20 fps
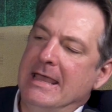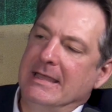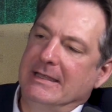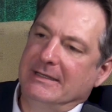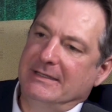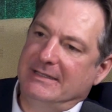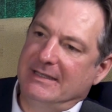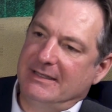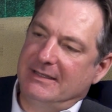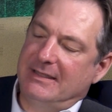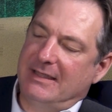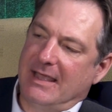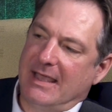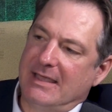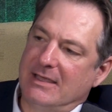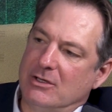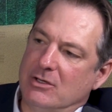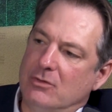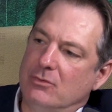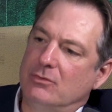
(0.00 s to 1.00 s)
Did they
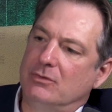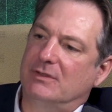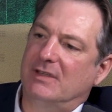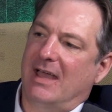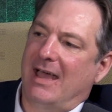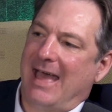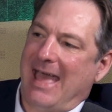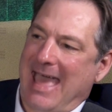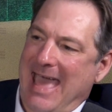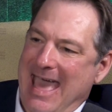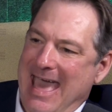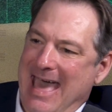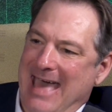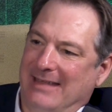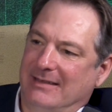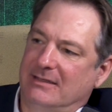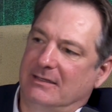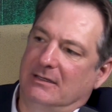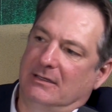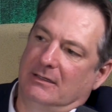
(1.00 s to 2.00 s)
use a
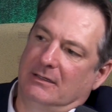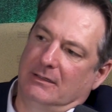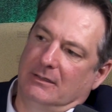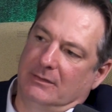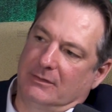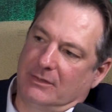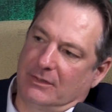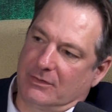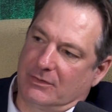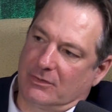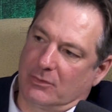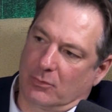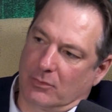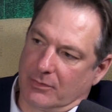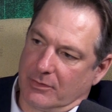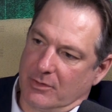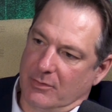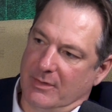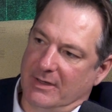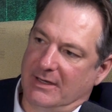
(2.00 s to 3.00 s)
hat to sort
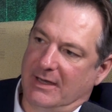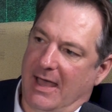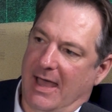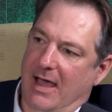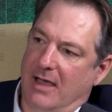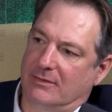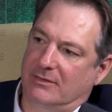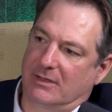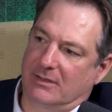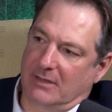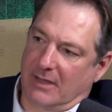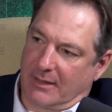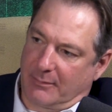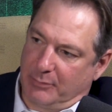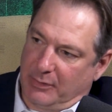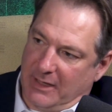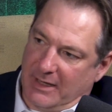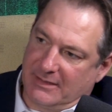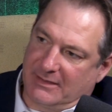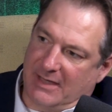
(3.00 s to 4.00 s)
you into houses, like
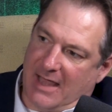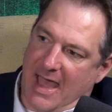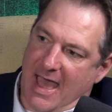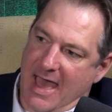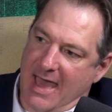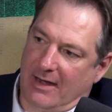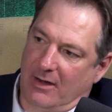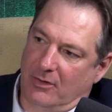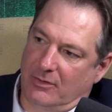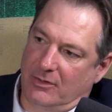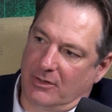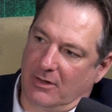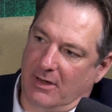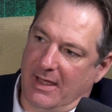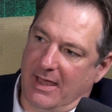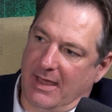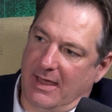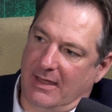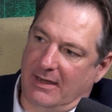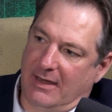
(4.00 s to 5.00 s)
place a hat on your
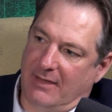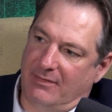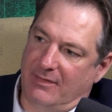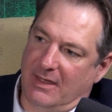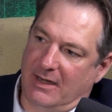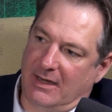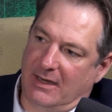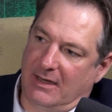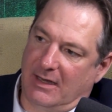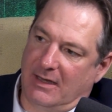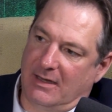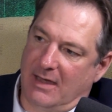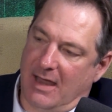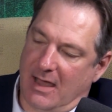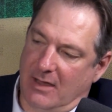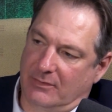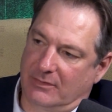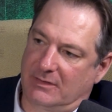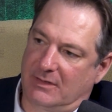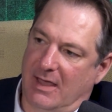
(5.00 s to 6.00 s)
head and then it
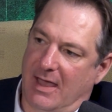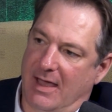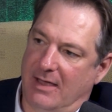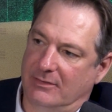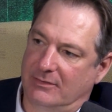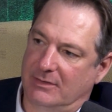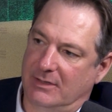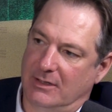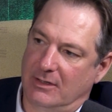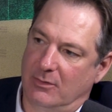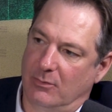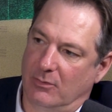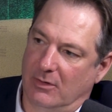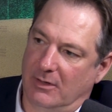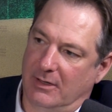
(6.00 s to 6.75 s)
announced the house that you were in?